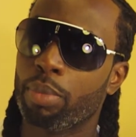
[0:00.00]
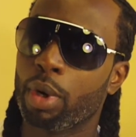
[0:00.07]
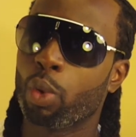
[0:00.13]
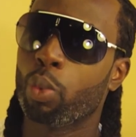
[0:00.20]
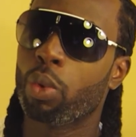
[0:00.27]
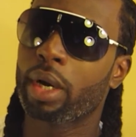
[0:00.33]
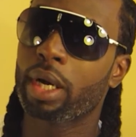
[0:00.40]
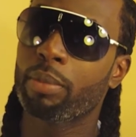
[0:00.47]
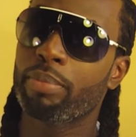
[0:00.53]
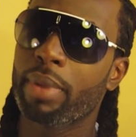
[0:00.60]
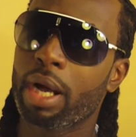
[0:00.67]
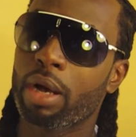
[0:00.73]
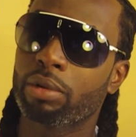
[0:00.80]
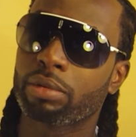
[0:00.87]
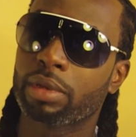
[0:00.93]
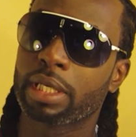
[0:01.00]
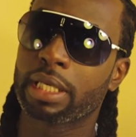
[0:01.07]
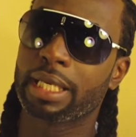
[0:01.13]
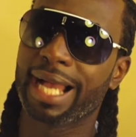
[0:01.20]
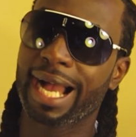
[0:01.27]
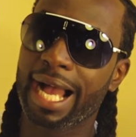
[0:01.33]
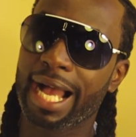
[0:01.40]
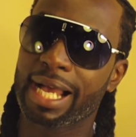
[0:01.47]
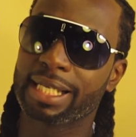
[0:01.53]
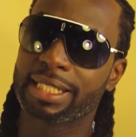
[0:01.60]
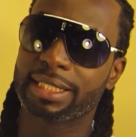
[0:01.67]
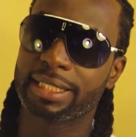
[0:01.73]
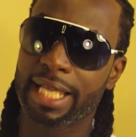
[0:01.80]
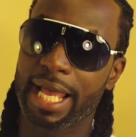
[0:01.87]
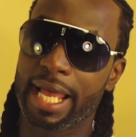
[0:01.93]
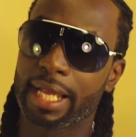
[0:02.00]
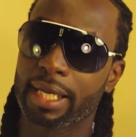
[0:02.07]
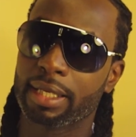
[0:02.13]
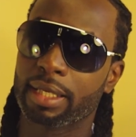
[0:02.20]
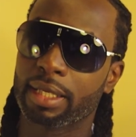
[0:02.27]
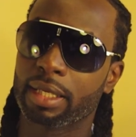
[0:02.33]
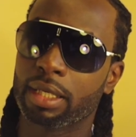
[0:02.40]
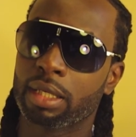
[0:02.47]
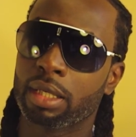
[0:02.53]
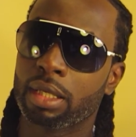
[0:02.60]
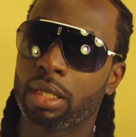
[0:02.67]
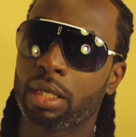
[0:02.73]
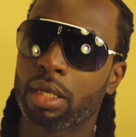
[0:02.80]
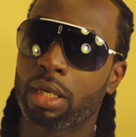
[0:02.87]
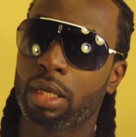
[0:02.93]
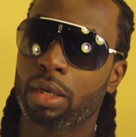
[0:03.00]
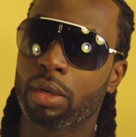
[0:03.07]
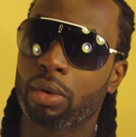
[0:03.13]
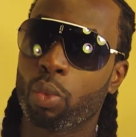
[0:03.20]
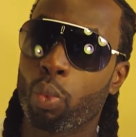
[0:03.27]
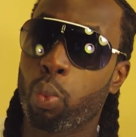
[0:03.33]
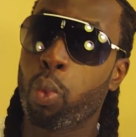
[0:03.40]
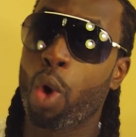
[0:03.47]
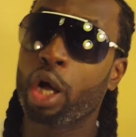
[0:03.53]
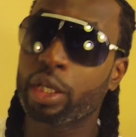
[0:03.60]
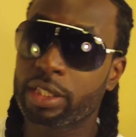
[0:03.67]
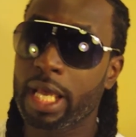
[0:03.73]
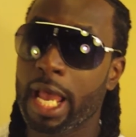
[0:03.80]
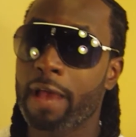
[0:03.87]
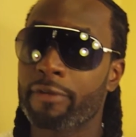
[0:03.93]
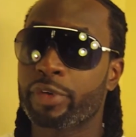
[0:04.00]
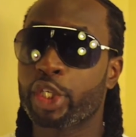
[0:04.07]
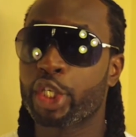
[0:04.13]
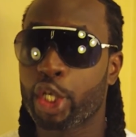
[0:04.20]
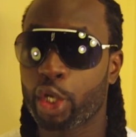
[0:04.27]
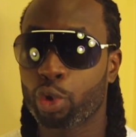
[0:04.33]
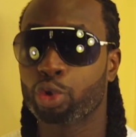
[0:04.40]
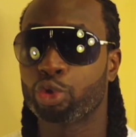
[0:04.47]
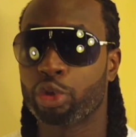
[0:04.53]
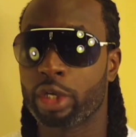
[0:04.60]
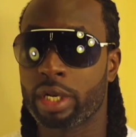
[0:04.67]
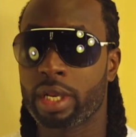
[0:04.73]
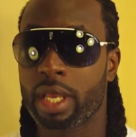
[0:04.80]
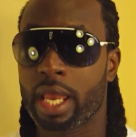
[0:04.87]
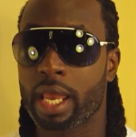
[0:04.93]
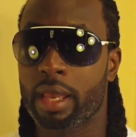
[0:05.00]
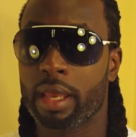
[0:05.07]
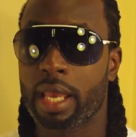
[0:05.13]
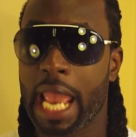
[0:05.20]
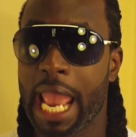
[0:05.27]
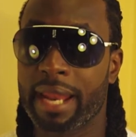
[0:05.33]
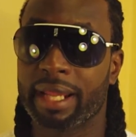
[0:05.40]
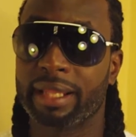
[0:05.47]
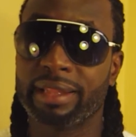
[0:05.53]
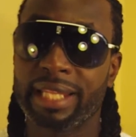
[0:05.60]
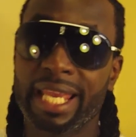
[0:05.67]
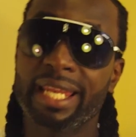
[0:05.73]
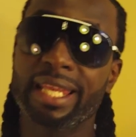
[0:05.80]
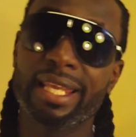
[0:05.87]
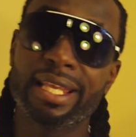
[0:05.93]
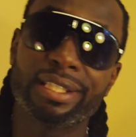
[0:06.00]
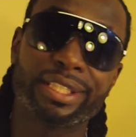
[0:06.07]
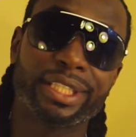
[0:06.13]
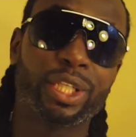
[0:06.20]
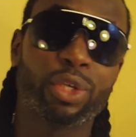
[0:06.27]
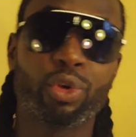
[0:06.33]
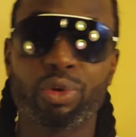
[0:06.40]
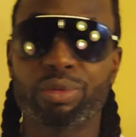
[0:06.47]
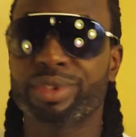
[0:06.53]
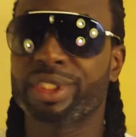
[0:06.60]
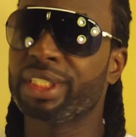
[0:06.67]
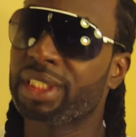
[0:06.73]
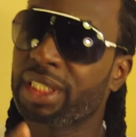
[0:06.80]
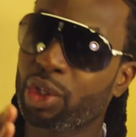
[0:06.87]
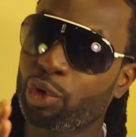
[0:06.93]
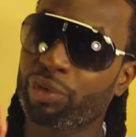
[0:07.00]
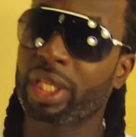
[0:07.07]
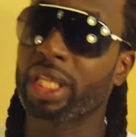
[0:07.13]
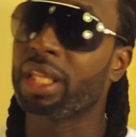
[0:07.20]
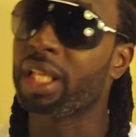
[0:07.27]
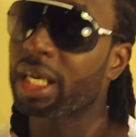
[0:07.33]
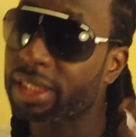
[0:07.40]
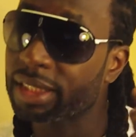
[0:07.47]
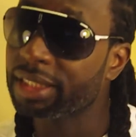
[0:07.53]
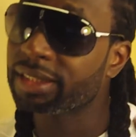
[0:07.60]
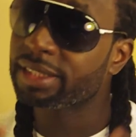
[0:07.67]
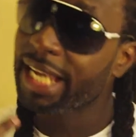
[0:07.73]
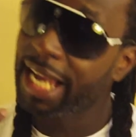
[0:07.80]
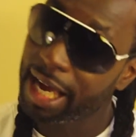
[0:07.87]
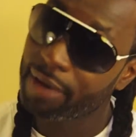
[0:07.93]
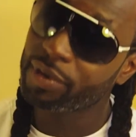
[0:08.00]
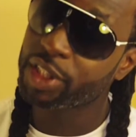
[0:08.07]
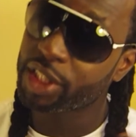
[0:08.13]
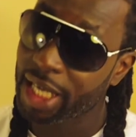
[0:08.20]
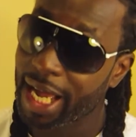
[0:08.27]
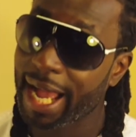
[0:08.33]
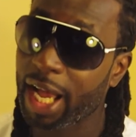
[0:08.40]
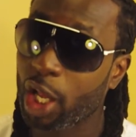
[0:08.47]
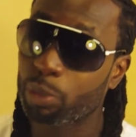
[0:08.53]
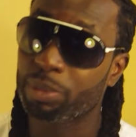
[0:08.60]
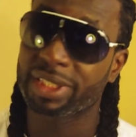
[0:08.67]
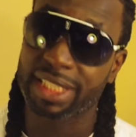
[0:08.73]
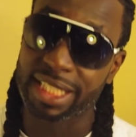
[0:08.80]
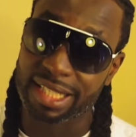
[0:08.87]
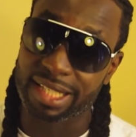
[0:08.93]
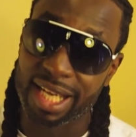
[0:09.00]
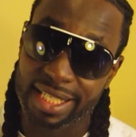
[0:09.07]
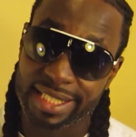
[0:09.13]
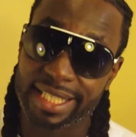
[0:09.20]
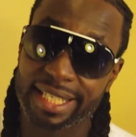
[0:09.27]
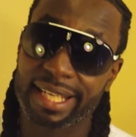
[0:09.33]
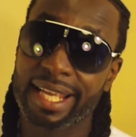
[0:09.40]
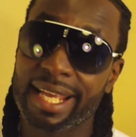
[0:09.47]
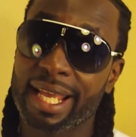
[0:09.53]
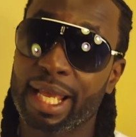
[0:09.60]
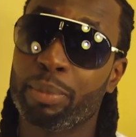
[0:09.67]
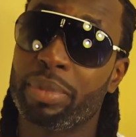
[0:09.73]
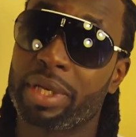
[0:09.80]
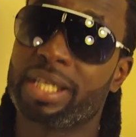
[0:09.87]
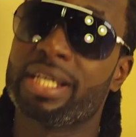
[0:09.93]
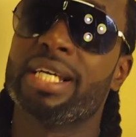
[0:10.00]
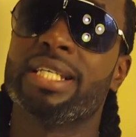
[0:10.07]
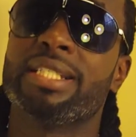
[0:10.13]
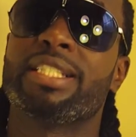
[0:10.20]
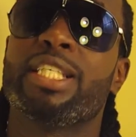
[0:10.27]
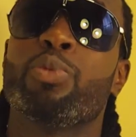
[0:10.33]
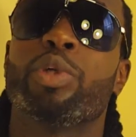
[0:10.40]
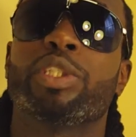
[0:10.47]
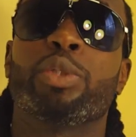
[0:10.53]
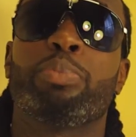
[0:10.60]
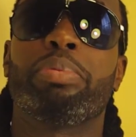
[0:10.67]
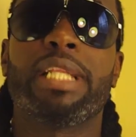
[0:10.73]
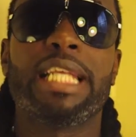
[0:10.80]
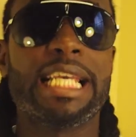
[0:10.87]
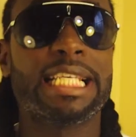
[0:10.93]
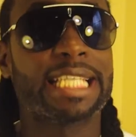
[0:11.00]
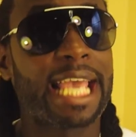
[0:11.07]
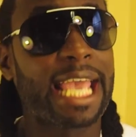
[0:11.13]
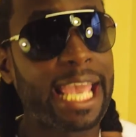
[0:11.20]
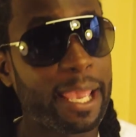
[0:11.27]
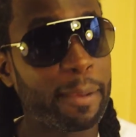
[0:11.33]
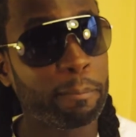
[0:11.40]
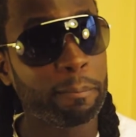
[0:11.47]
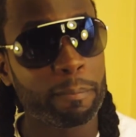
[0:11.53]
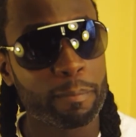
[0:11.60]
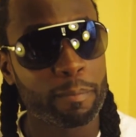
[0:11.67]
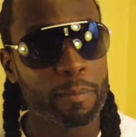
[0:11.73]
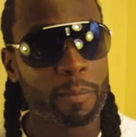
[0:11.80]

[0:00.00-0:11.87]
But what about the guys that want to have children and the lady's she's a little reluctant to have a child, but she does it because she wants to please him?